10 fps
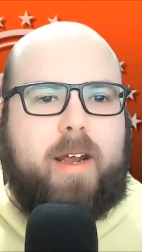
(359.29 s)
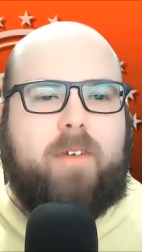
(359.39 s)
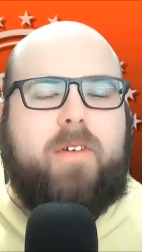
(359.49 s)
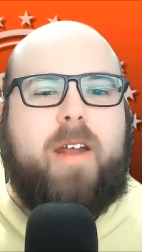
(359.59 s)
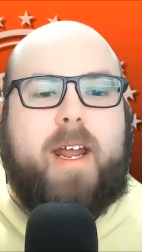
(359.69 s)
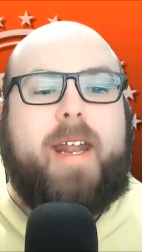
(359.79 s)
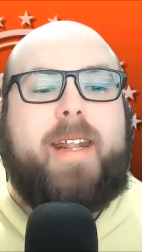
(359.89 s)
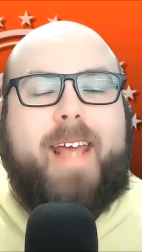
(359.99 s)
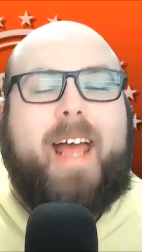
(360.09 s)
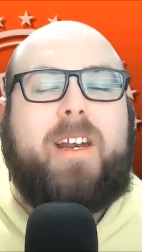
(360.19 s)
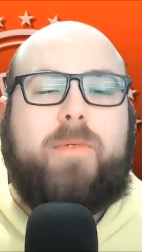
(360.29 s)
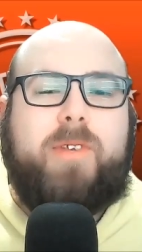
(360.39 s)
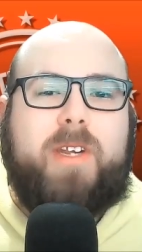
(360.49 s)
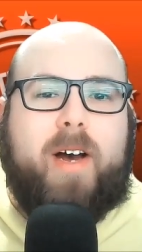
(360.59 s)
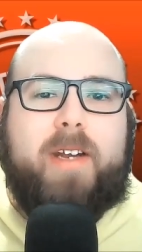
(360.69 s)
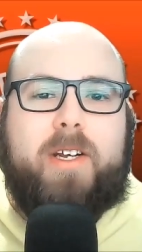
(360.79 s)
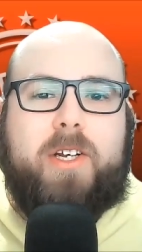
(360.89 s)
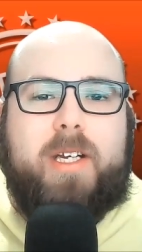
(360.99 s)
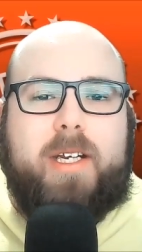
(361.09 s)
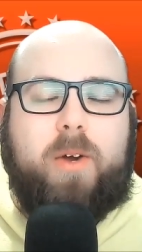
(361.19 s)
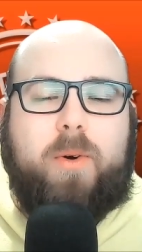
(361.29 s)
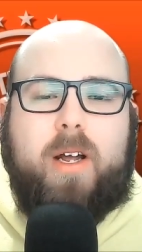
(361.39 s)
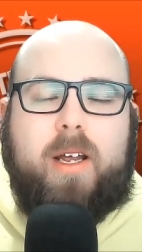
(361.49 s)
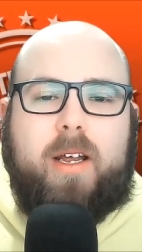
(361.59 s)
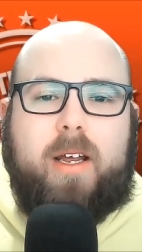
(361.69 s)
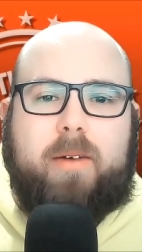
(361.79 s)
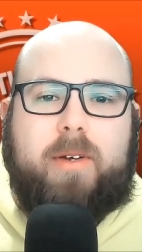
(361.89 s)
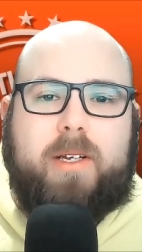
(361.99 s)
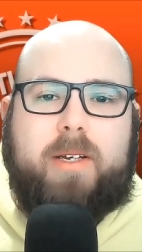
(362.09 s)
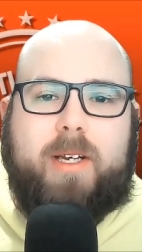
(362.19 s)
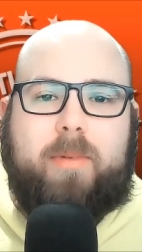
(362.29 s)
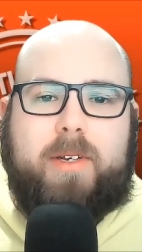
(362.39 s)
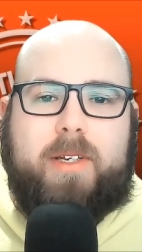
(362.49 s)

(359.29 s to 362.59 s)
In, in the end, it was an advantage to Dino because uh, he was able